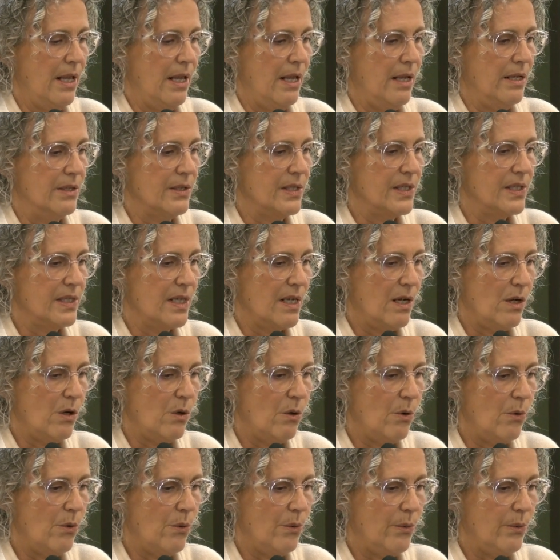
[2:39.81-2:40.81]
And
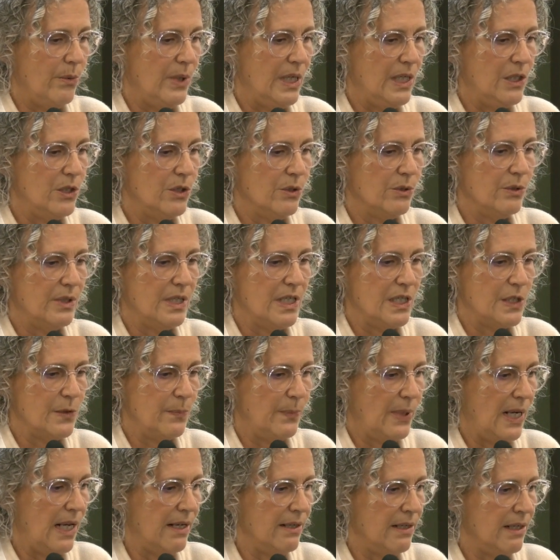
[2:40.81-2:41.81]
so we do this
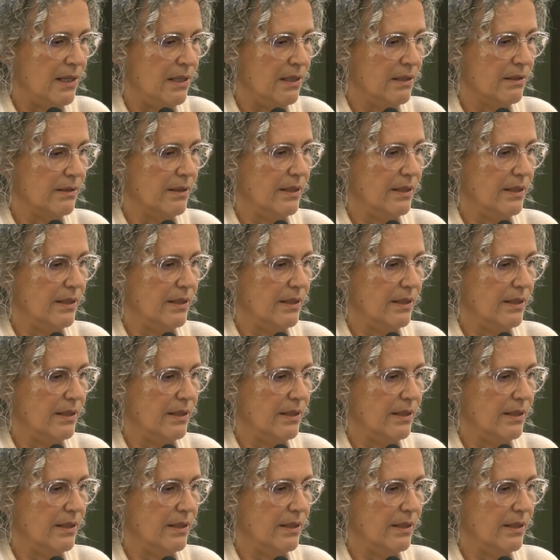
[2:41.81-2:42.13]
planning.